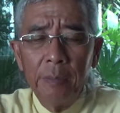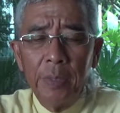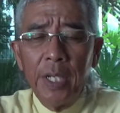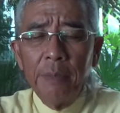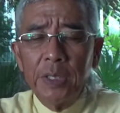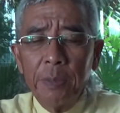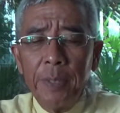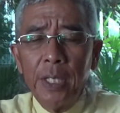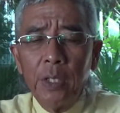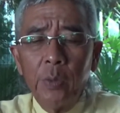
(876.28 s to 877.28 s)
Perhaps the
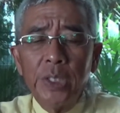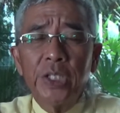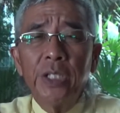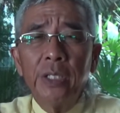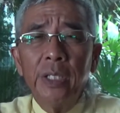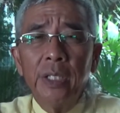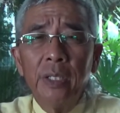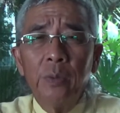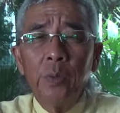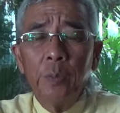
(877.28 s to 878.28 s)
better question
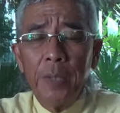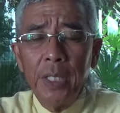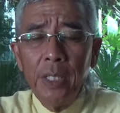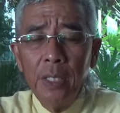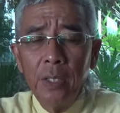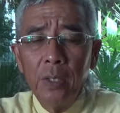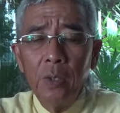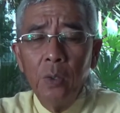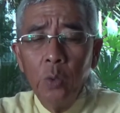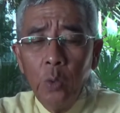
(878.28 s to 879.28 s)
would be,
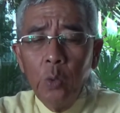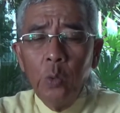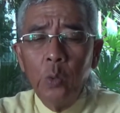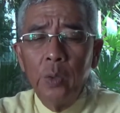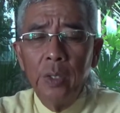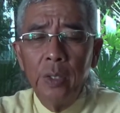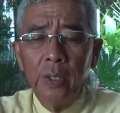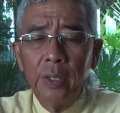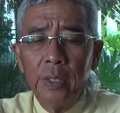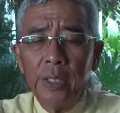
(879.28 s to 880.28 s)
who
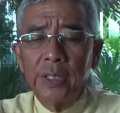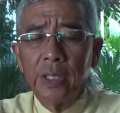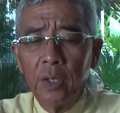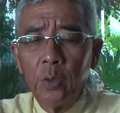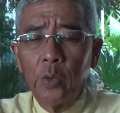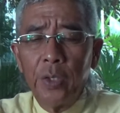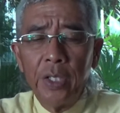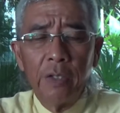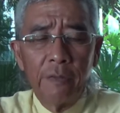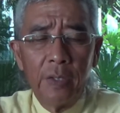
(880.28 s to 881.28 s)
is the
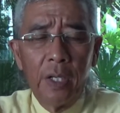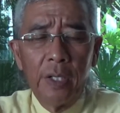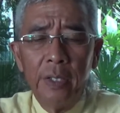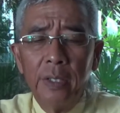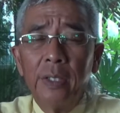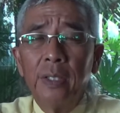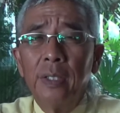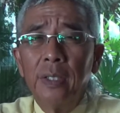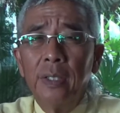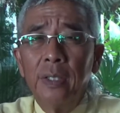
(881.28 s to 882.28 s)
glory of God?
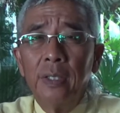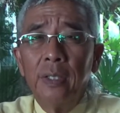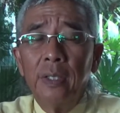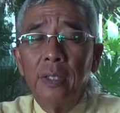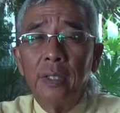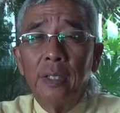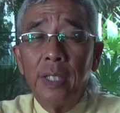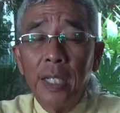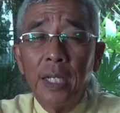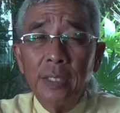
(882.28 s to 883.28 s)
And
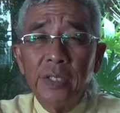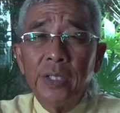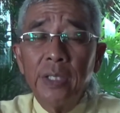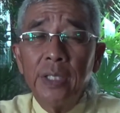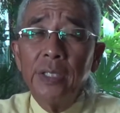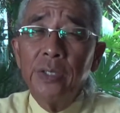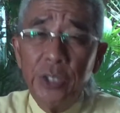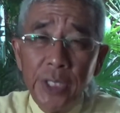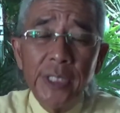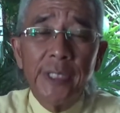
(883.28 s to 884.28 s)
that answer is
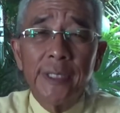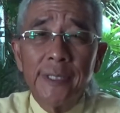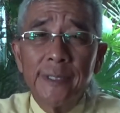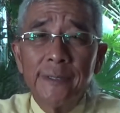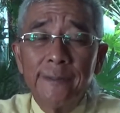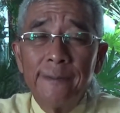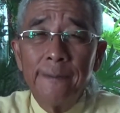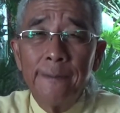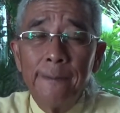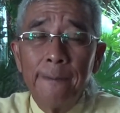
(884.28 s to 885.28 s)
Jesus.
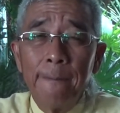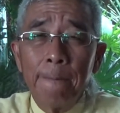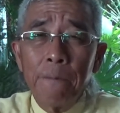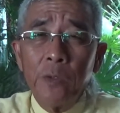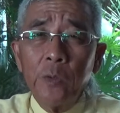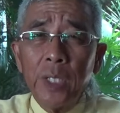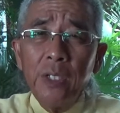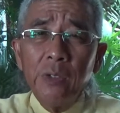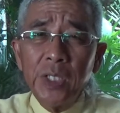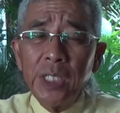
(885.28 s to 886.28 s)
So,
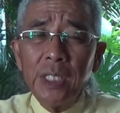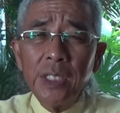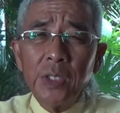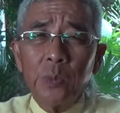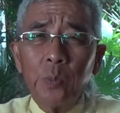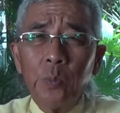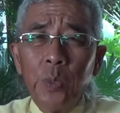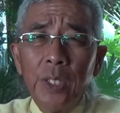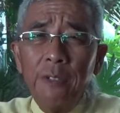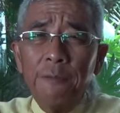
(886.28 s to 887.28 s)
can you see this
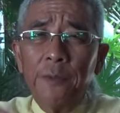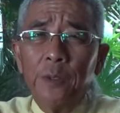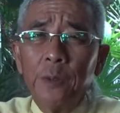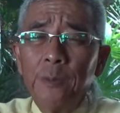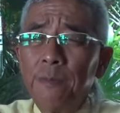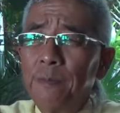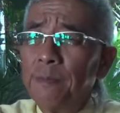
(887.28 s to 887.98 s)
wonderful